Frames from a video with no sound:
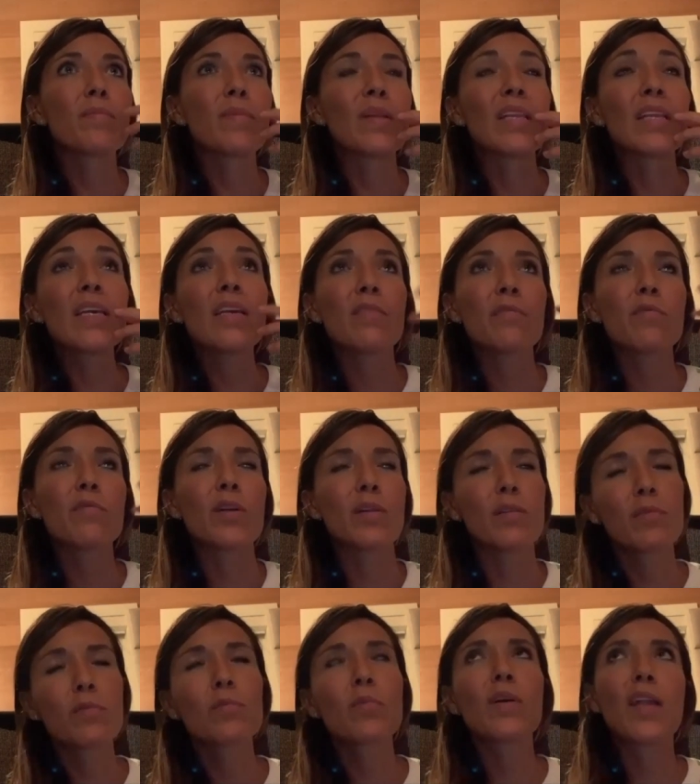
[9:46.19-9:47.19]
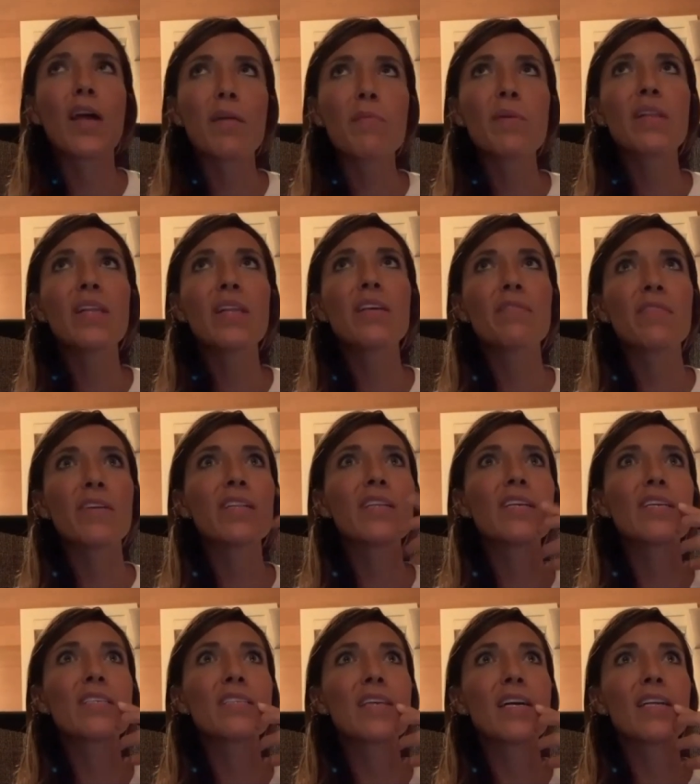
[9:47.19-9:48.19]
belief well what i believe in
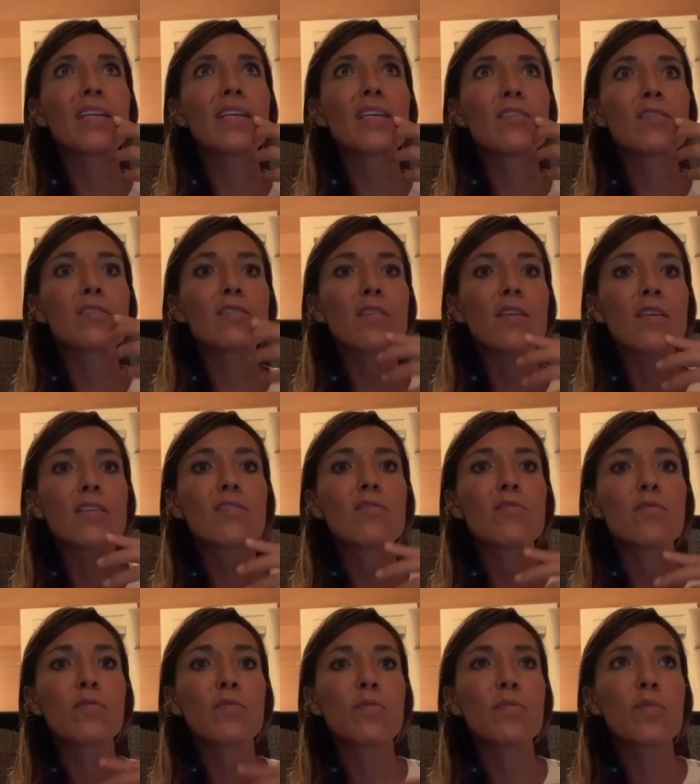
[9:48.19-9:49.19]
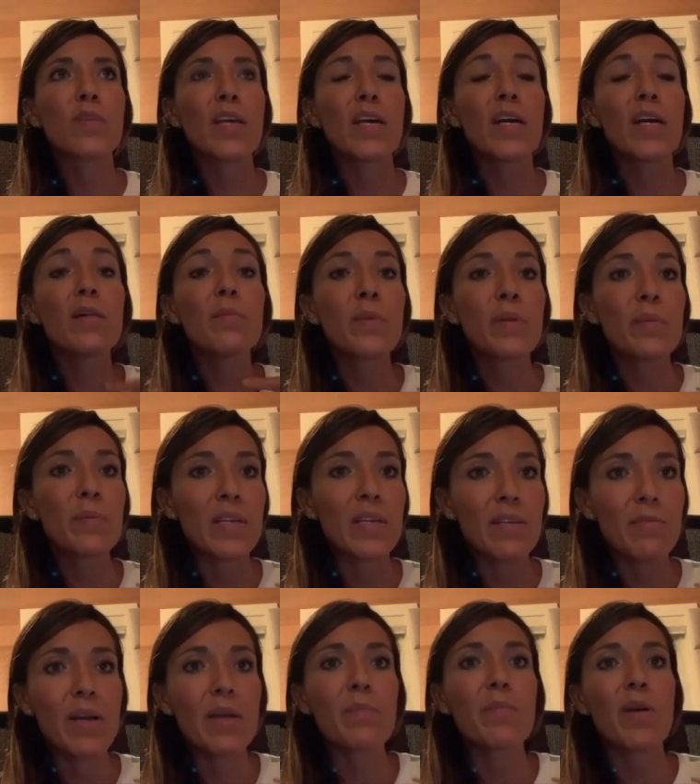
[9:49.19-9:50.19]
is that is is helping me
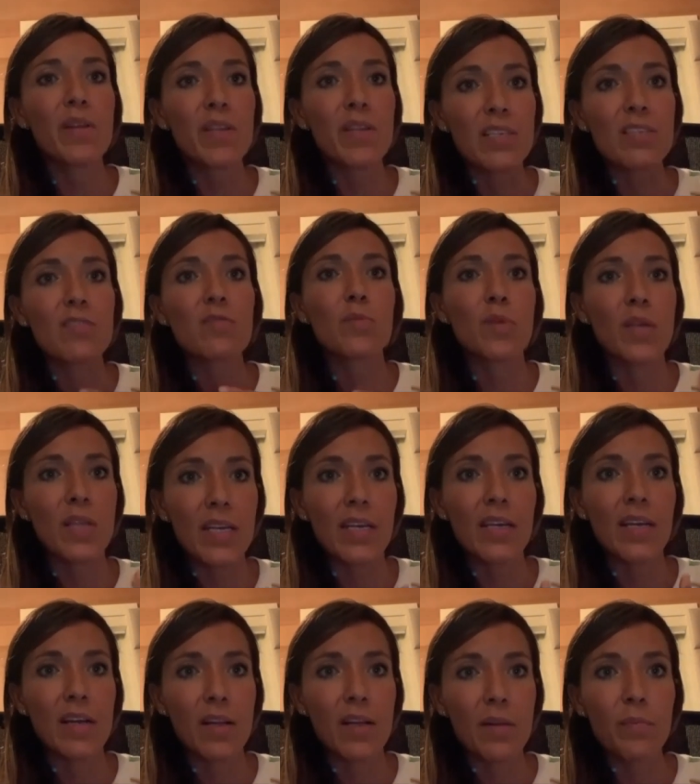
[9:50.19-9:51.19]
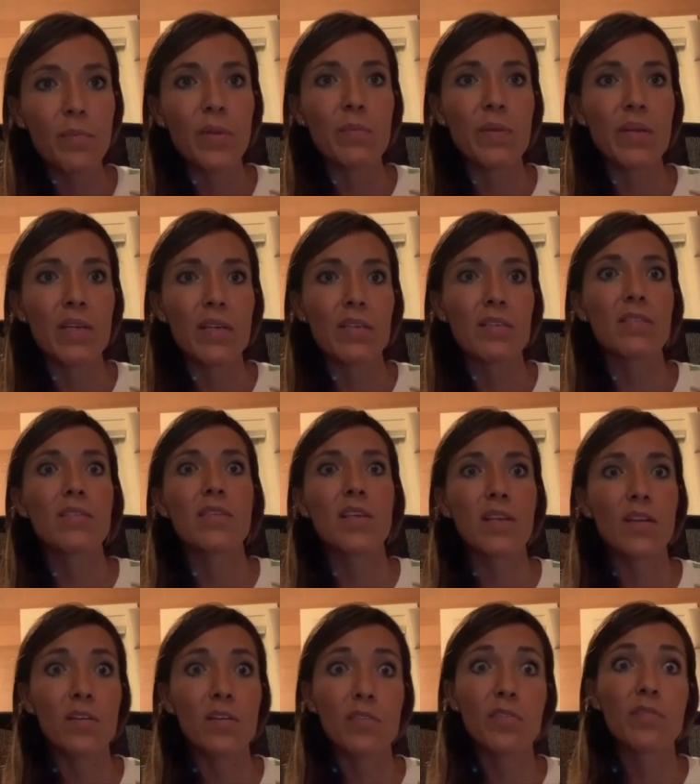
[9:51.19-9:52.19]
my body is really helping me
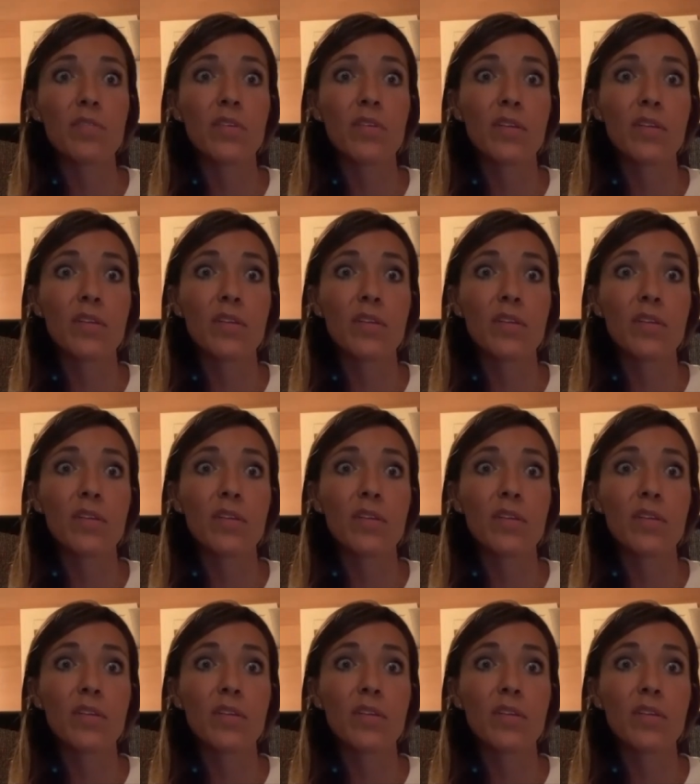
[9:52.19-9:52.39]
instead of